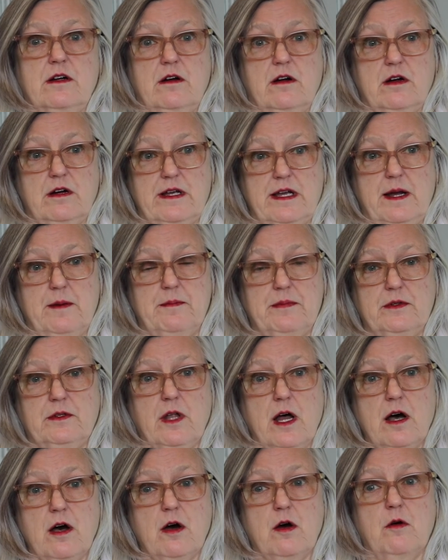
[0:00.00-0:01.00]
are kept
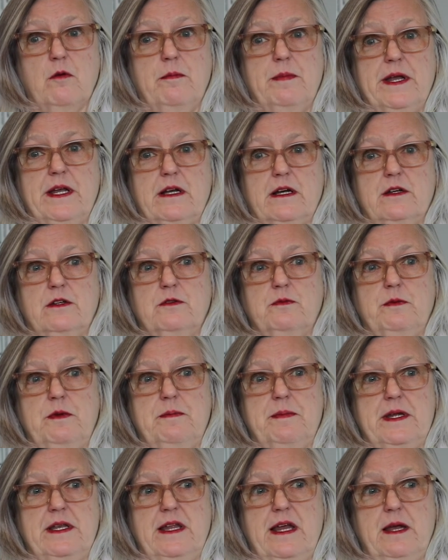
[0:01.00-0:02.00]
low because we've
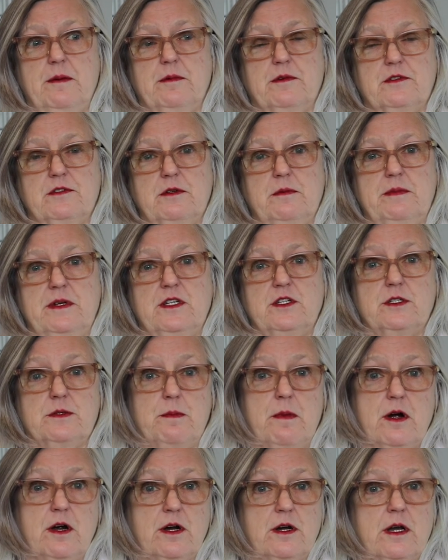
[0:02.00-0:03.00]
been able to be
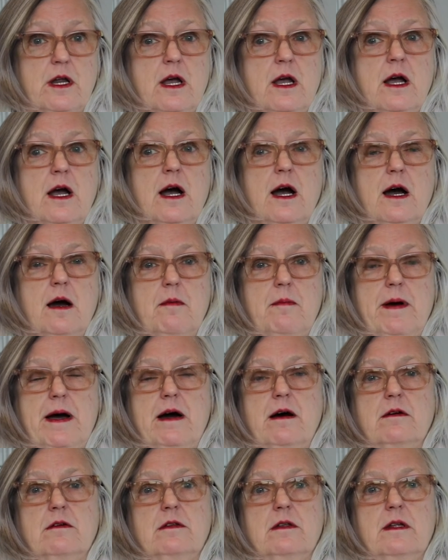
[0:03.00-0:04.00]
smart
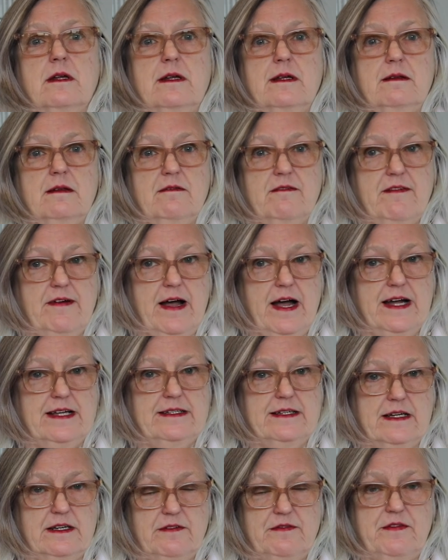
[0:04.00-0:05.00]
about
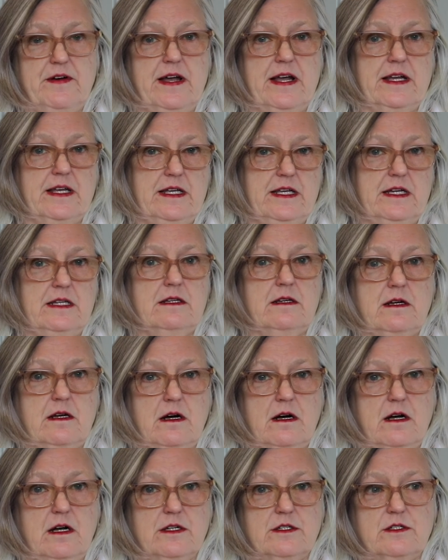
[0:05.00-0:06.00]
identifying hidden
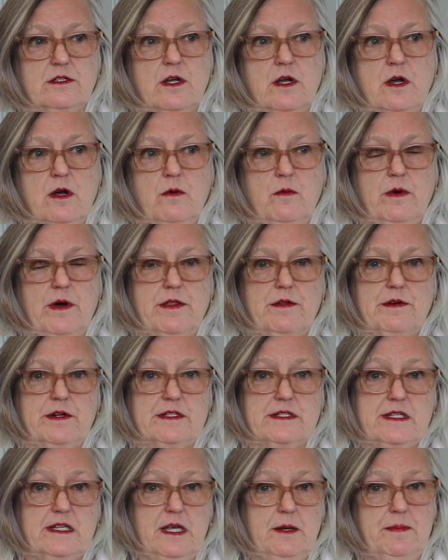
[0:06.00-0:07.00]
costs, whether it's
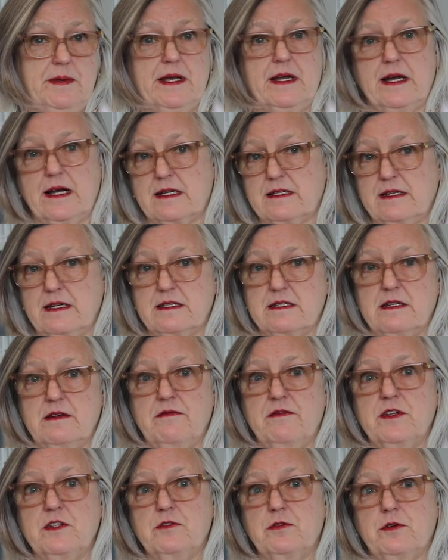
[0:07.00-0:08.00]
keeping excess
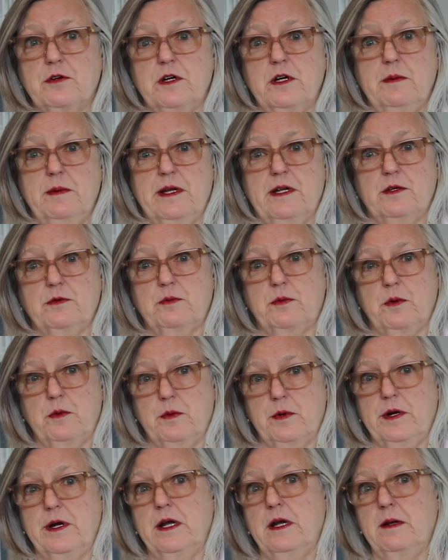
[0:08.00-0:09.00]
inventory because we're
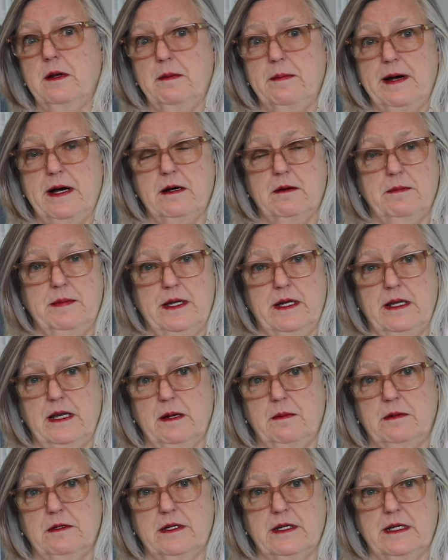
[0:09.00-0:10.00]
worried about being
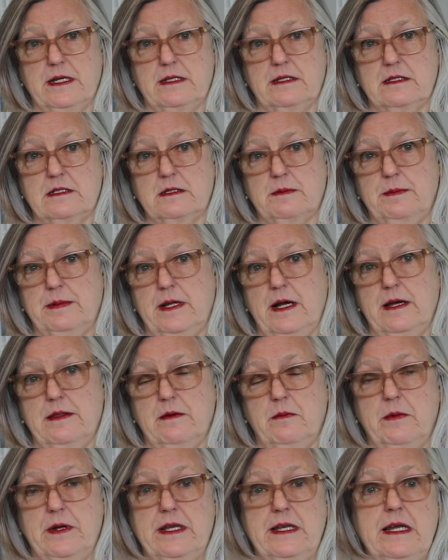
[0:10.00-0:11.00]
able to get the supply that
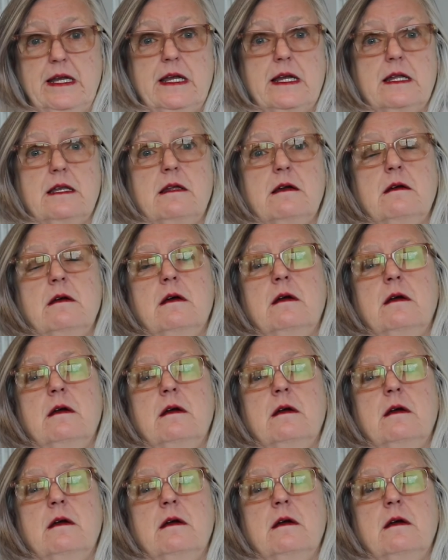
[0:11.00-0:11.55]
we need,